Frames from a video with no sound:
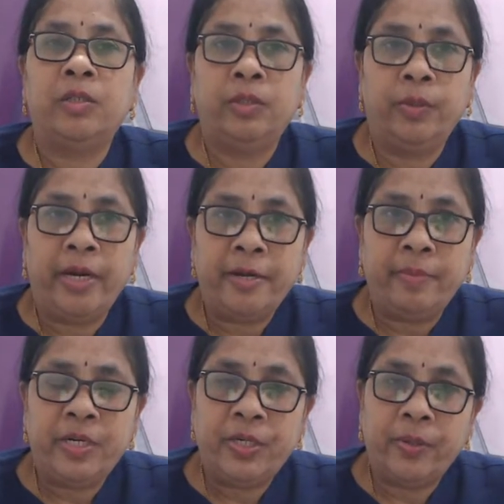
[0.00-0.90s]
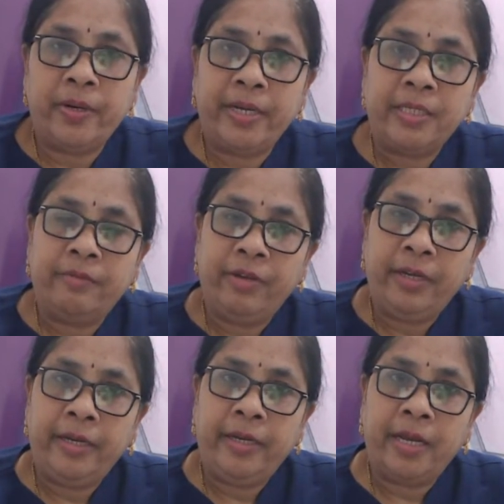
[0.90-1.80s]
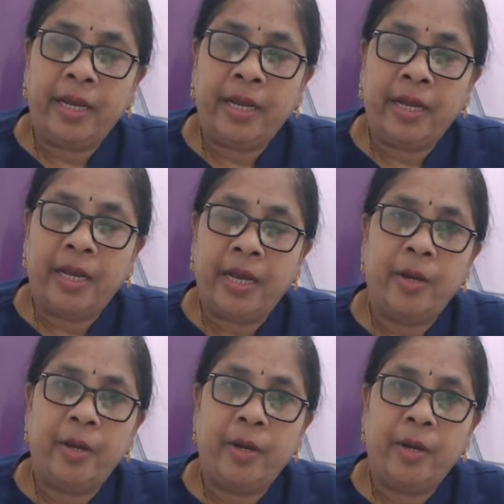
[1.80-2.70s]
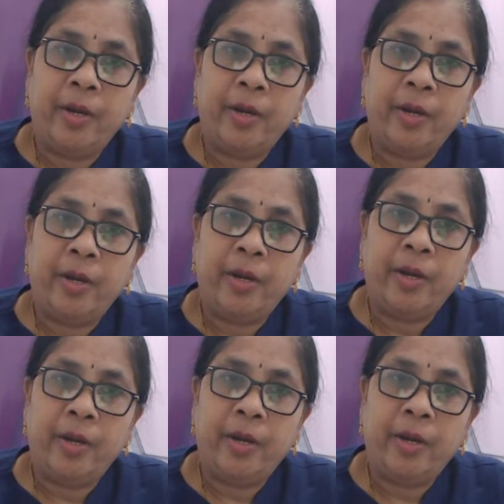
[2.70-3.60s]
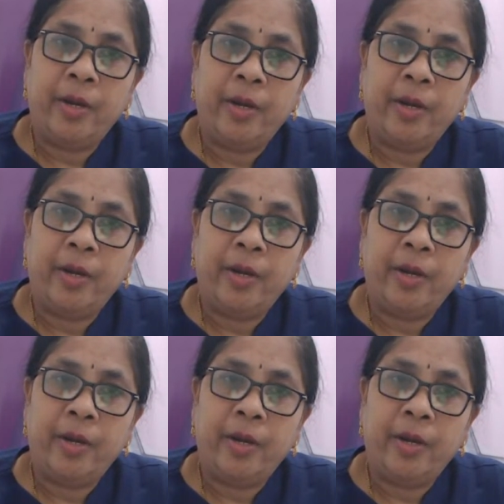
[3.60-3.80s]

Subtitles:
to get mature eggs we had no other means but